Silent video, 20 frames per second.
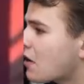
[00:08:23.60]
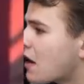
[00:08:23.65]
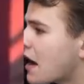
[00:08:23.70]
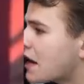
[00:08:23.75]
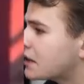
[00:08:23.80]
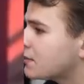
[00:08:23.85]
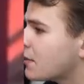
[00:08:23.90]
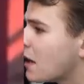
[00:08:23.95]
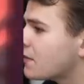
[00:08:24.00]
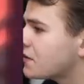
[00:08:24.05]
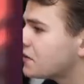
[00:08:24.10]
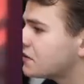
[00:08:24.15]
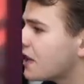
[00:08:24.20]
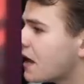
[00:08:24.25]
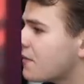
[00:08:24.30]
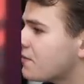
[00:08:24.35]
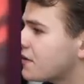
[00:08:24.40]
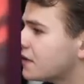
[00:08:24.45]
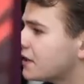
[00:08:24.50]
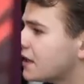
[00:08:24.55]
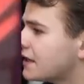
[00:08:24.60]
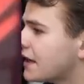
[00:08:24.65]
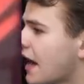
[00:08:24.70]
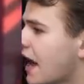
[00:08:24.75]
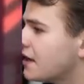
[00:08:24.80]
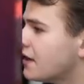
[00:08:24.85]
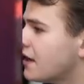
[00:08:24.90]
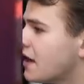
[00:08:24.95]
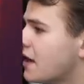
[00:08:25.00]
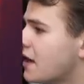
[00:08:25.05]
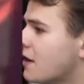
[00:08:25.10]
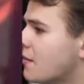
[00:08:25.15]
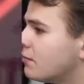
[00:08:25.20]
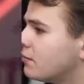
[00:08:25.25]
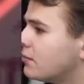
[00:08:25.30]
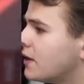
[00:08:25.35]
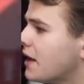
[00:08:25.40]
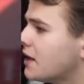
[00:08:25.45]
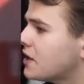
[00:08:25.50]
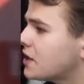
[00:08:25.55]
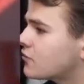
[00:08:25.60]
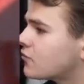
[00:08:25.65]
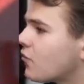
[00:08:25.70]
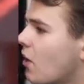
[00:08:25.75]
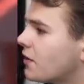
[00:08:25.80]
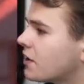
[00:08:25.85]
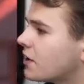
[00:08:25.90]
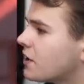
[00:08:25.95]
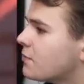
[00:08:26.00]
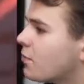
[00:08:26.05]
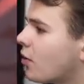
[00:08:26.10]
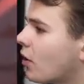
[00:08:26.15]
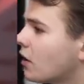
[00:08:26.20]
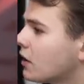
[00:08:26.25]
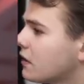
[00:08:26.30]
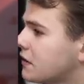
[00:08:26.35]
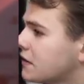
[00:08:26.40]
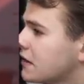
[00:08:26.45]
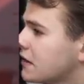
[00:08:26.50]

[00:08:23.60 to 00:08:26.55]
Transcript: right, so we have the same thing again. Plane is falling apart.